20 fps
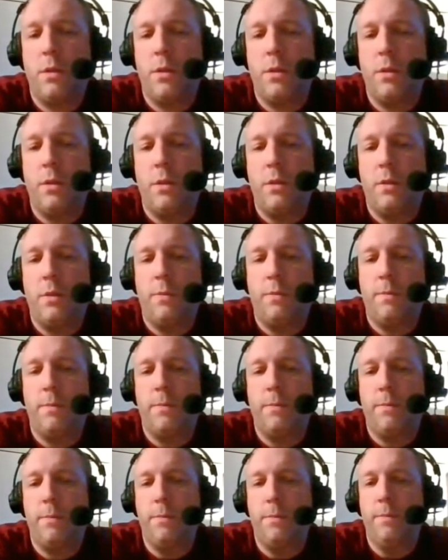
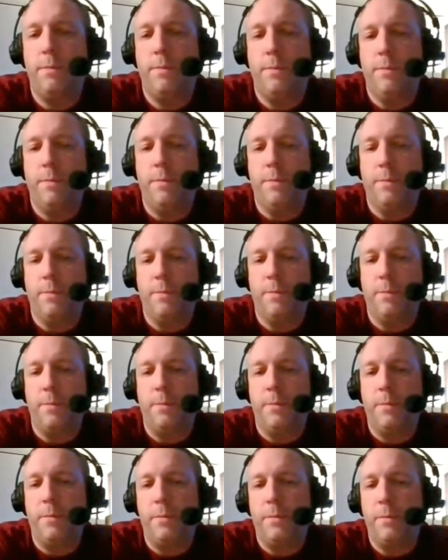
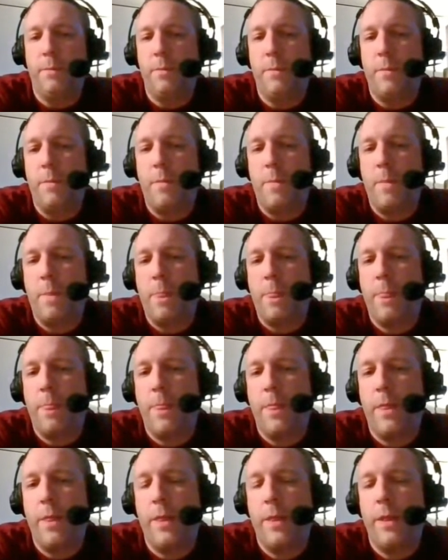
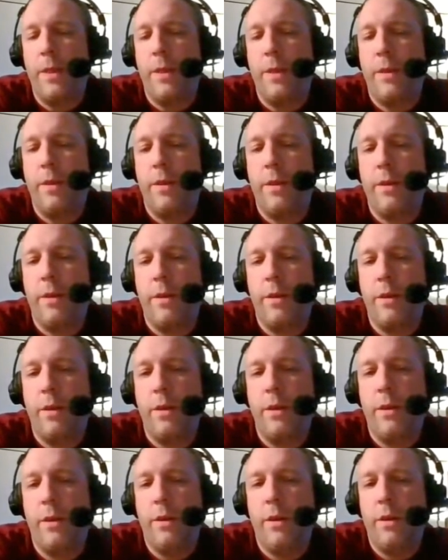
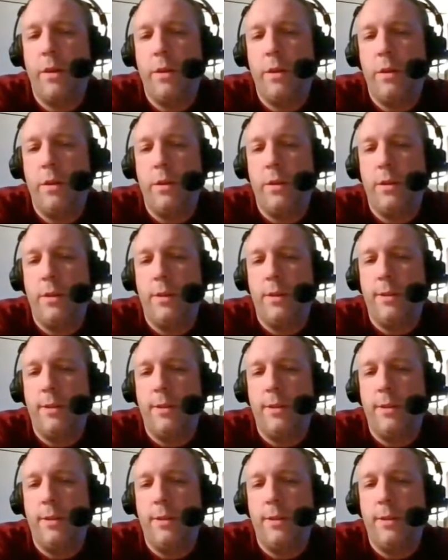[no speech]